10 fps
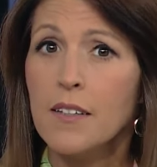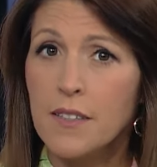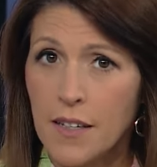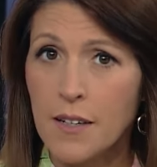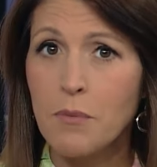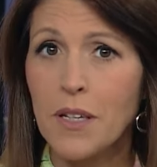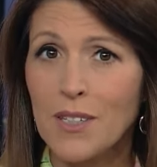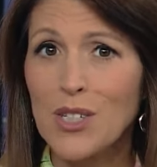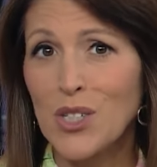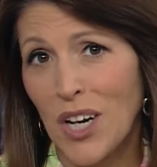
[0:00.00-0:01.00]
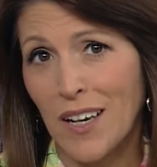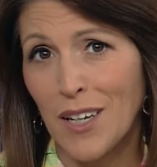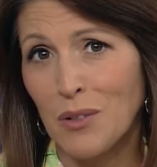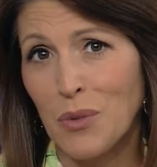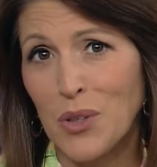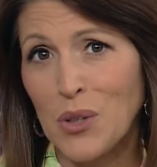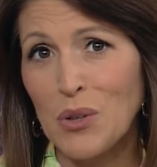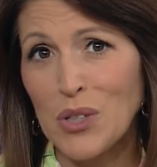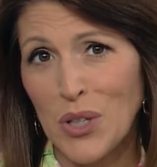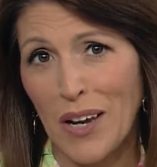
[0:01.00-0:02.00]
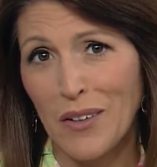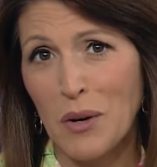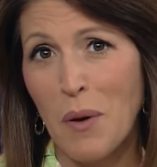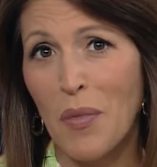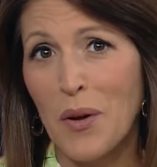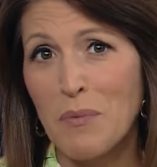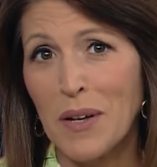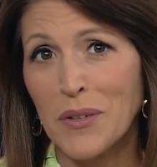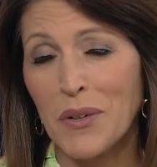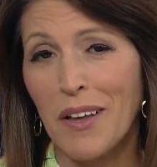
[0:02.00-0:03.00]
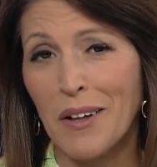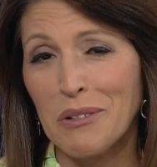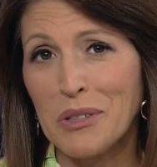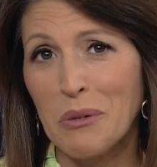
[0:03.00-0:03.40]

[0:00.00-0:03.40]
to take a minute to check in with your child about their mental health.